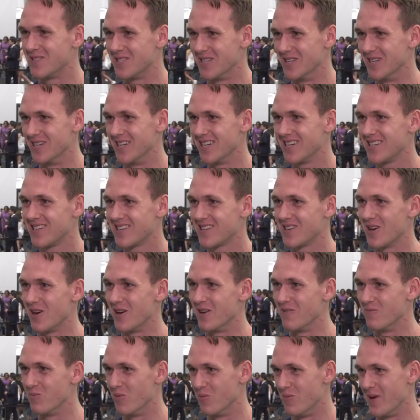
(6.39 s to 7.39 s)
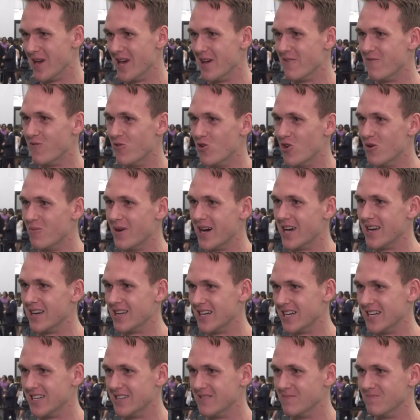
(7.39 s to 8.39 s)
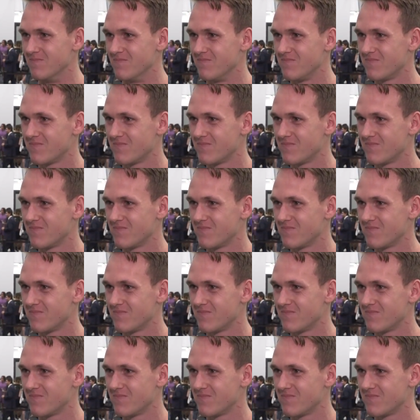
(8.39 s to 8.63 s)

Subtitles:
to kind of prepare for, but I